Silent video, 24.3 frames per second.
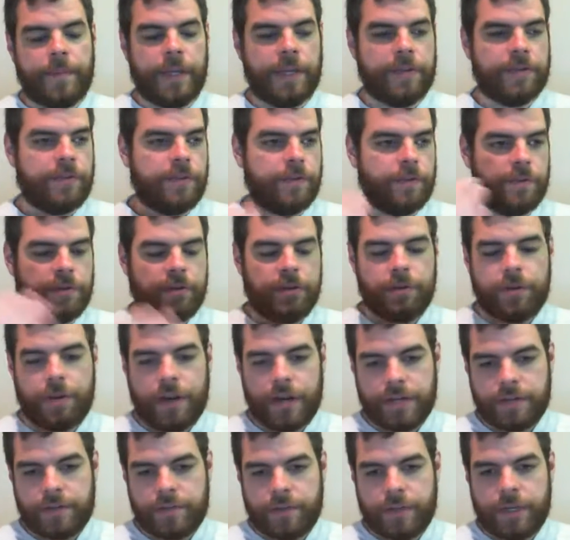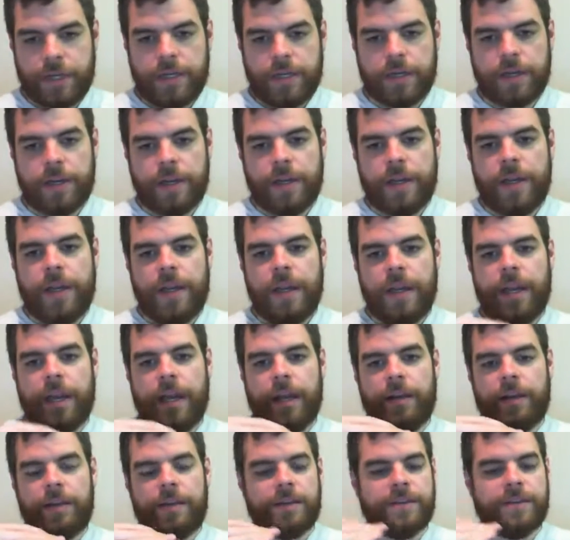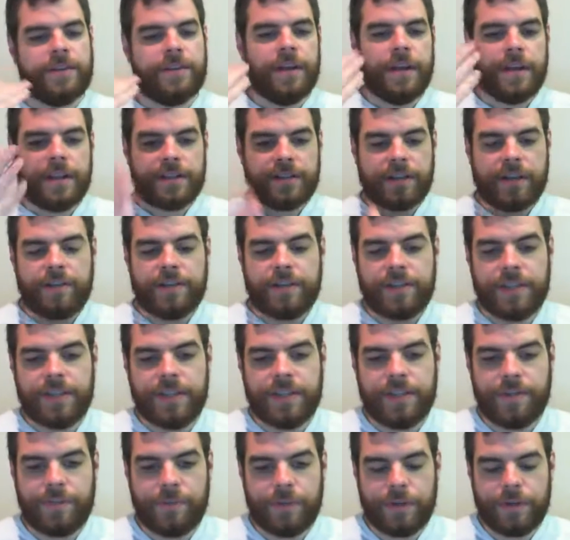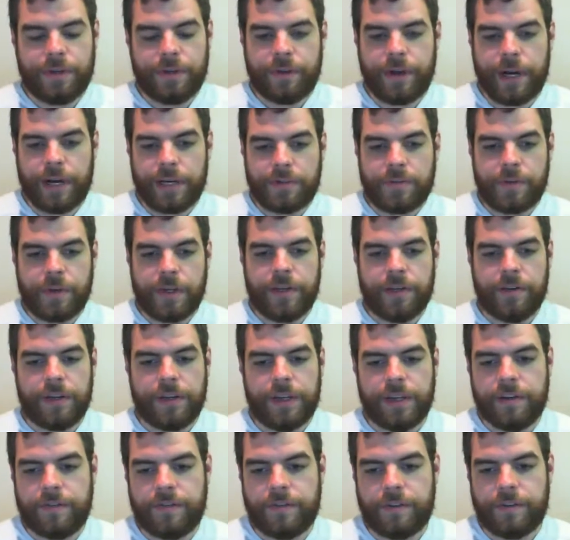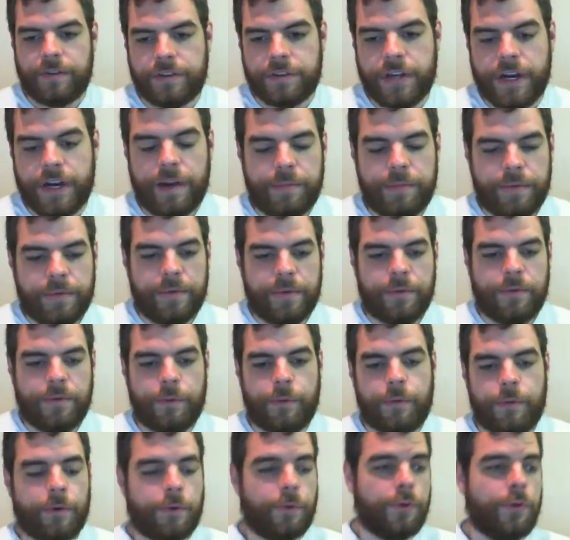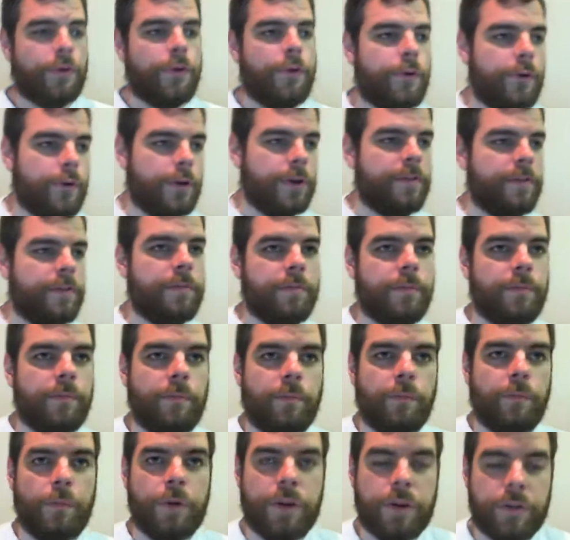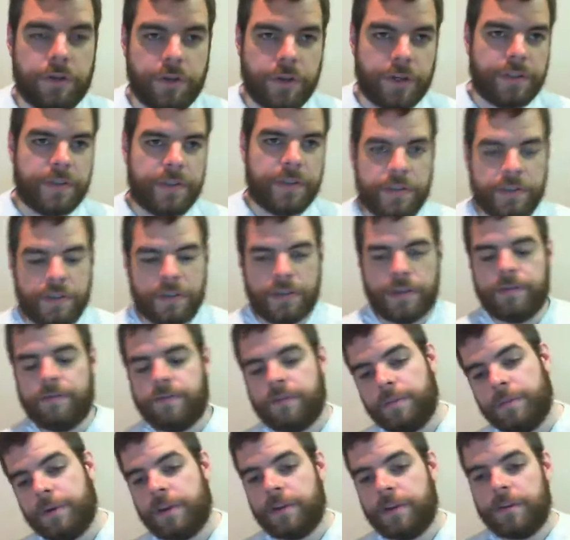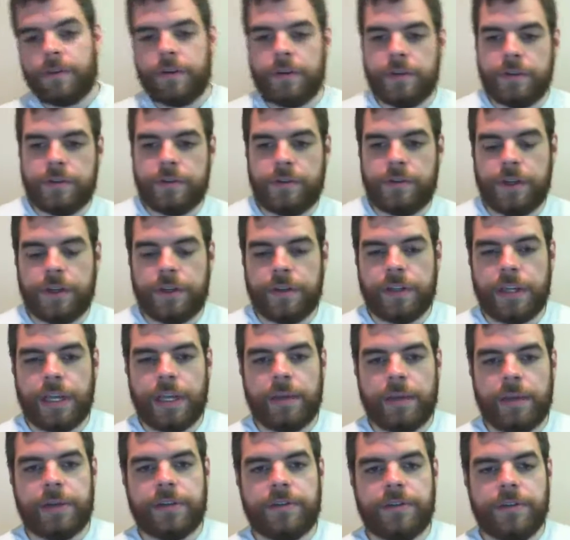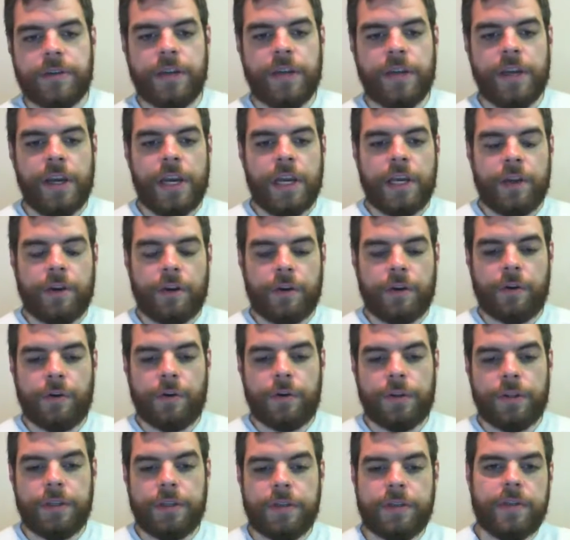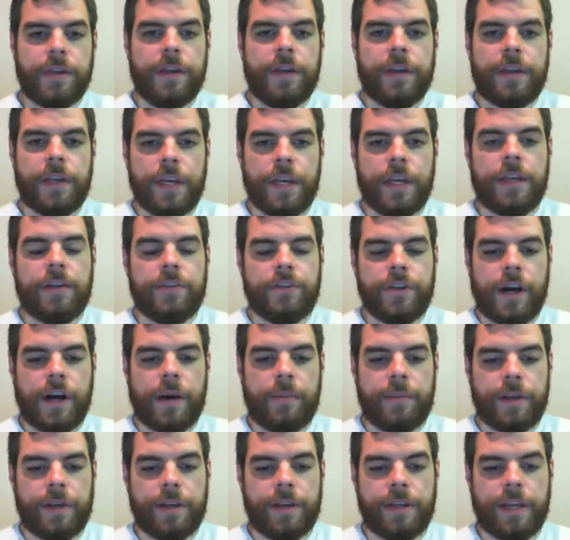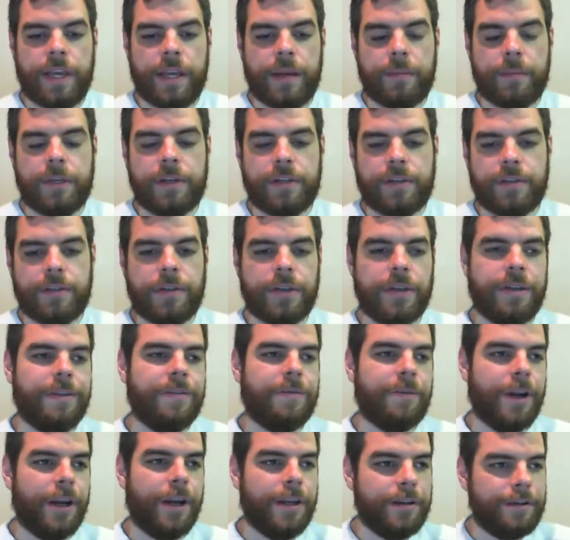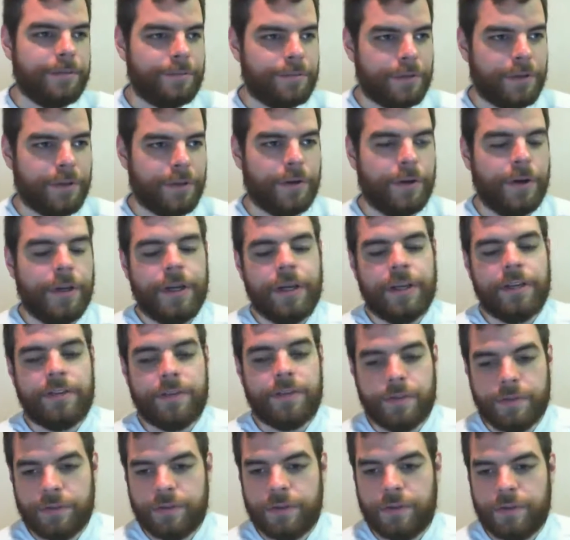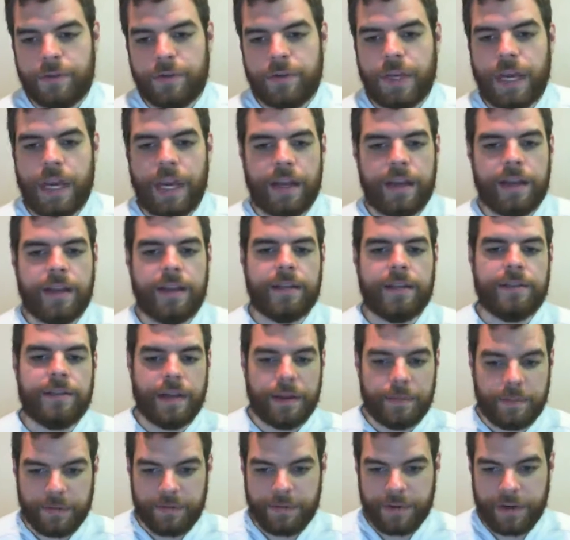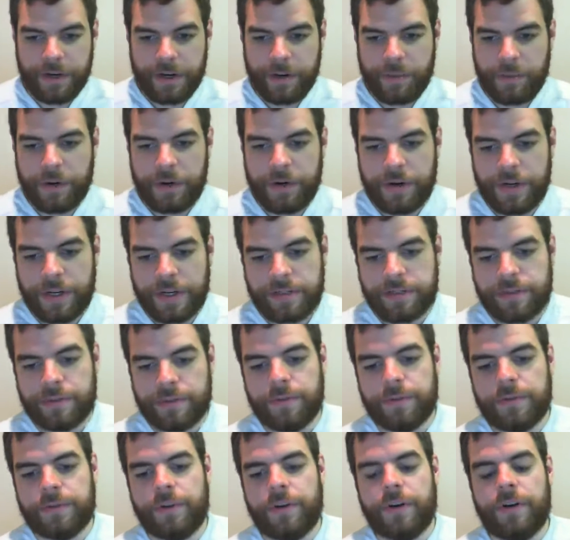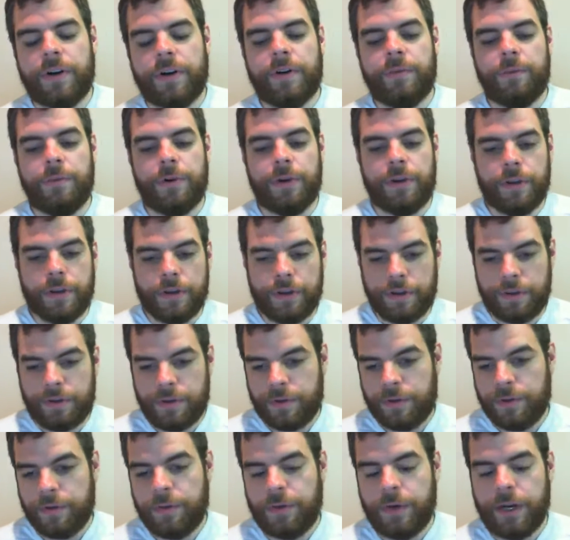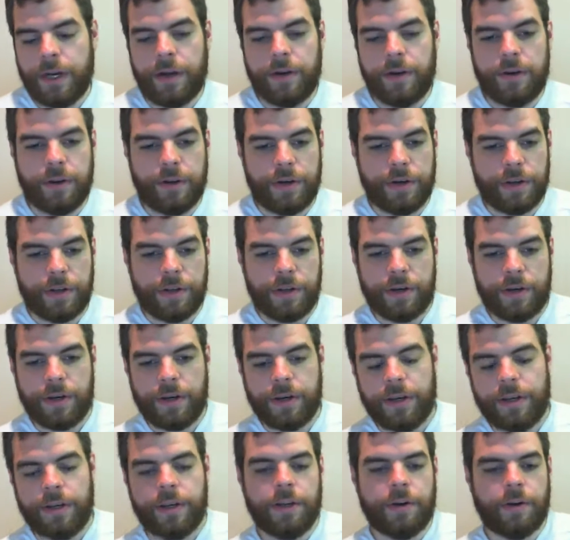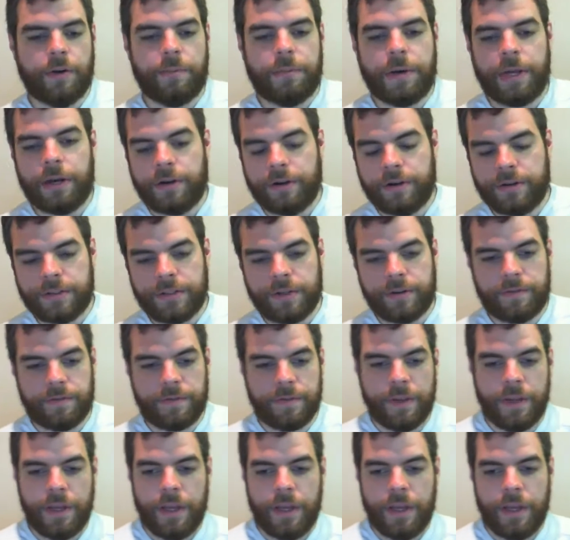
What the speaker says: as soon as you graduate, because obviously when you graduate and you get your first job, or even when you're transitioning from another industry into the game industry, your goal is get job in game industry, right? So as soon as you do that, it's time to figure out what your next goals are. What are you going to do? How are you going to better yourself?